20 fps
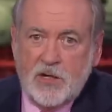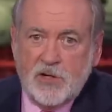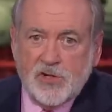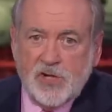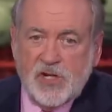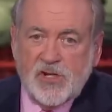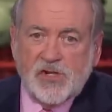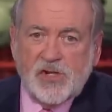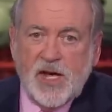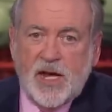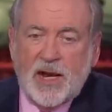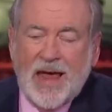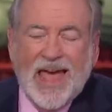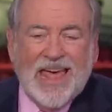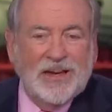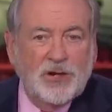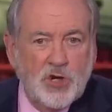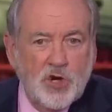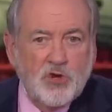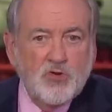She set
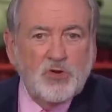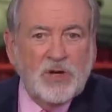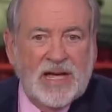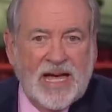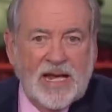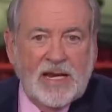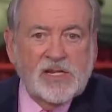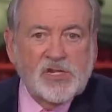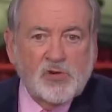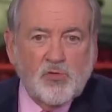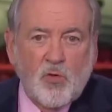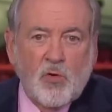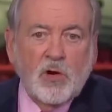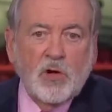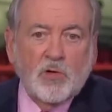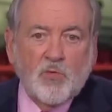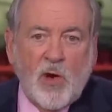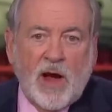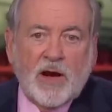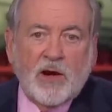a new Guinness
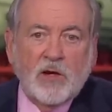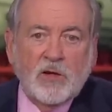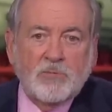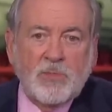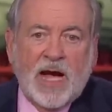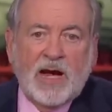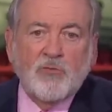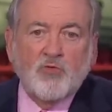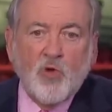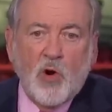World Record by